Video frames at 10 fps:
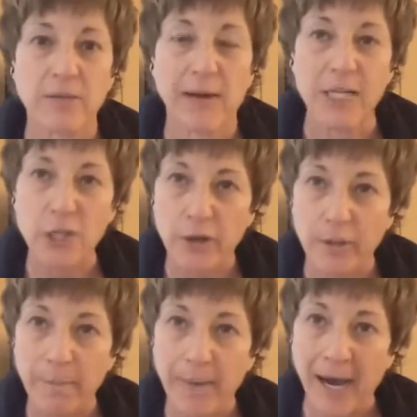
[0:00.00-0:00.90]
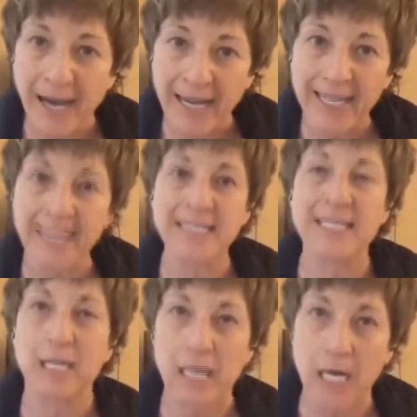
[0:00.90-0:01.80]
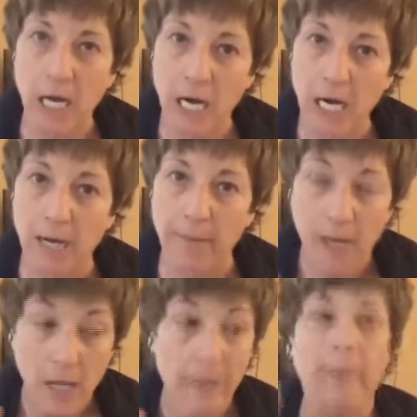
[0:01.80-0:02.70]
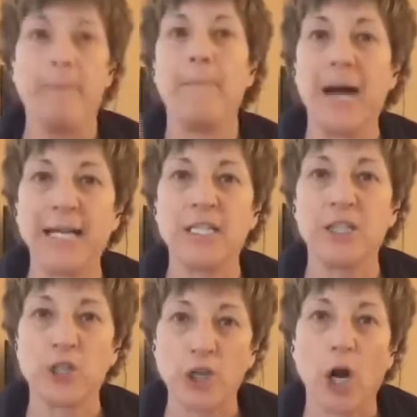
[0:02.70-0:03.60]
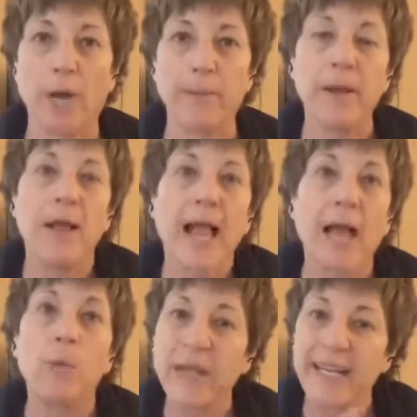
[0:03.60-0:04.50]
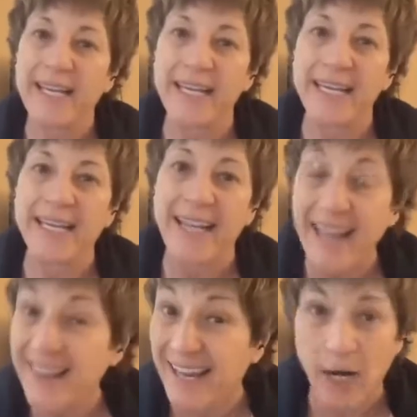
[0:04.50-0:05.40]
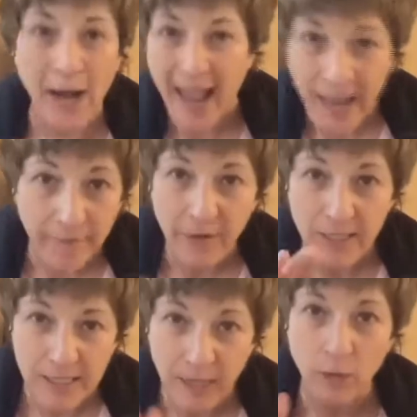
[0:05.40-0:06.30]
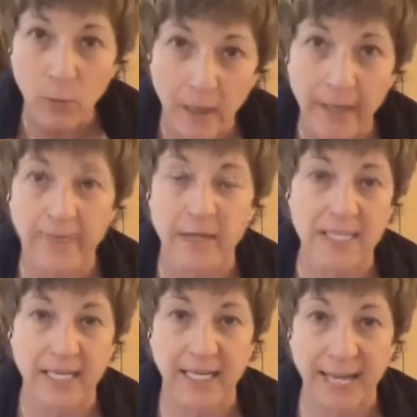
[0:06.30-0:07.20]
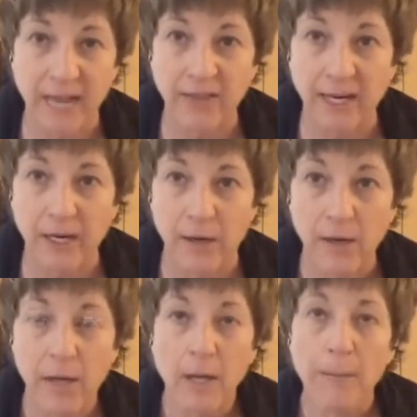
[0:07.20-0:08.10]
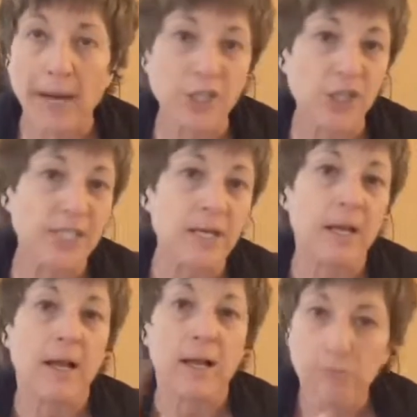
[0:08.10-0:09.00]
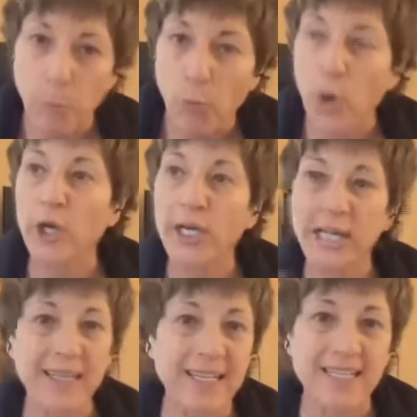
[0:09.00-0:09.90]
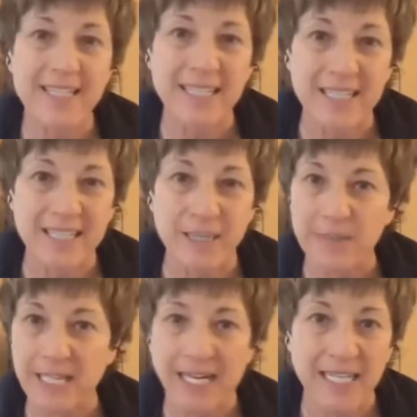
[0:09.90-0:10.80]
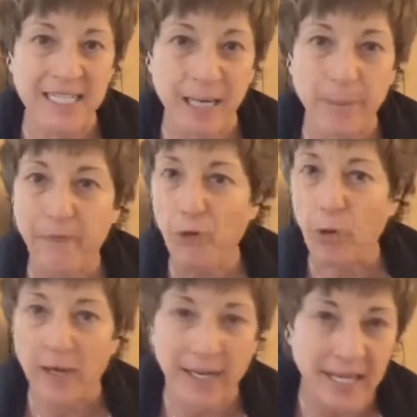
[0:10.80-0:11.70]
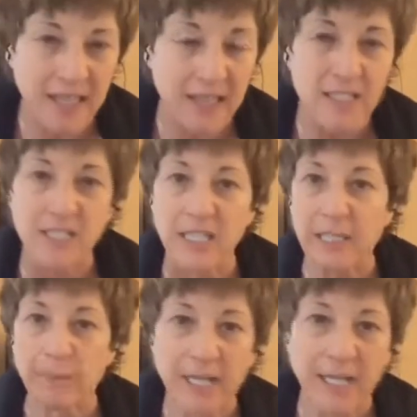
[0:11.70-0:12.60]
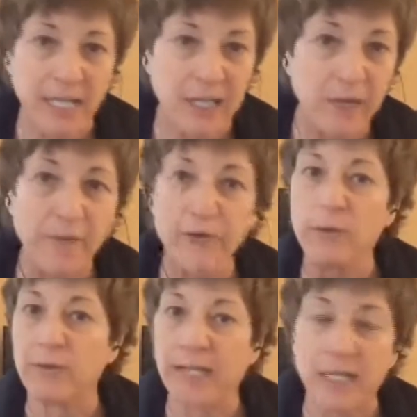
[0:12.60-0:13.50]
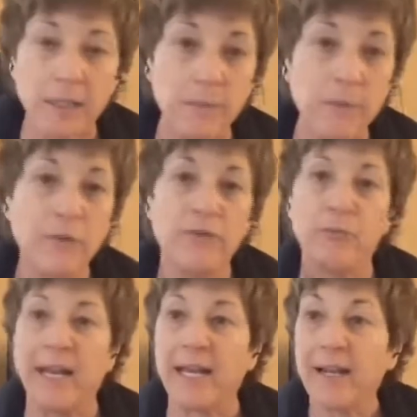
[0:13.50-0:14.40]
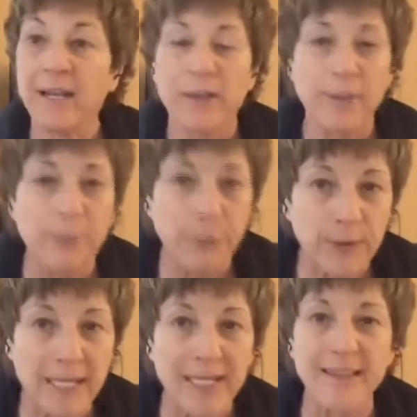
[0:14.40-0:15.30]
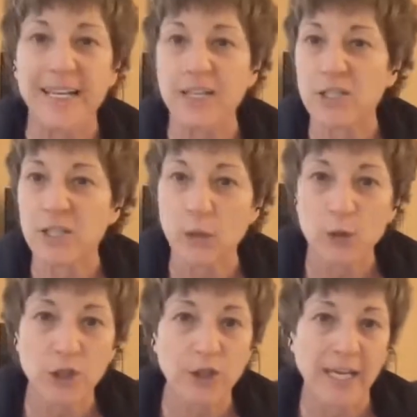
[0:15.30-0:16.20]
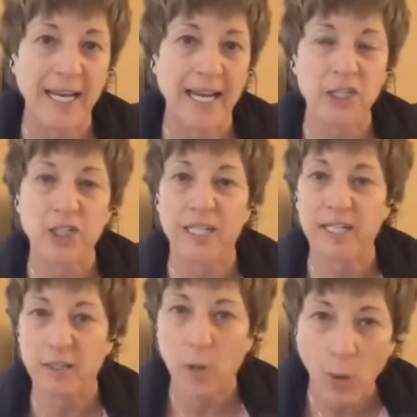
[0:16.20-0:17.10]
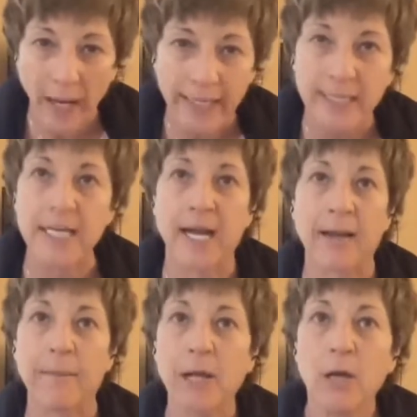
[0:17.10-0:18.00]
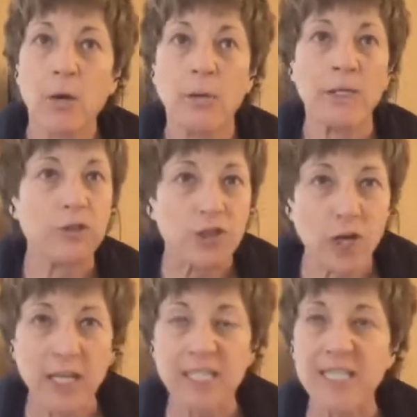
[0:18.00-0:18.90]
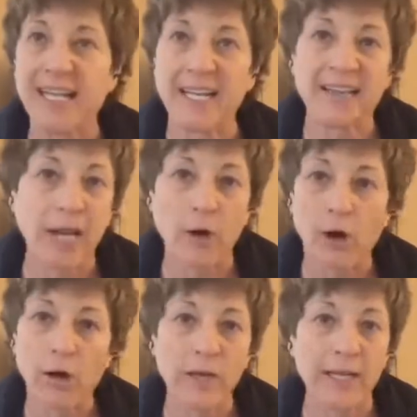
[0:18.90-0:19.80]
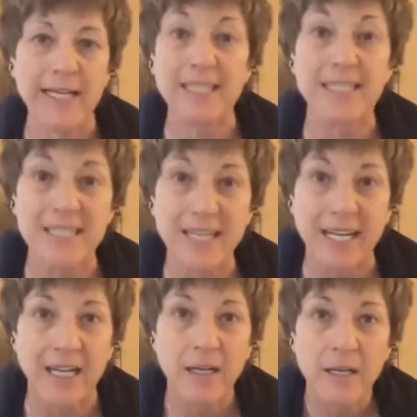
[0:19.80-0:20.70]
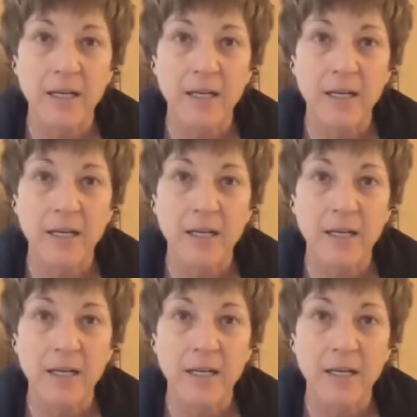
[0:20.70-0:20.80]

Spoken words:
Right? So the body is calm, the mind is sharp. And we can get there, every single one of us can get there by just working these systems, like I said before, get the sleep, get the food, get the movement, the breathing, the social connection, the quiet time, when you start to get that all in sync,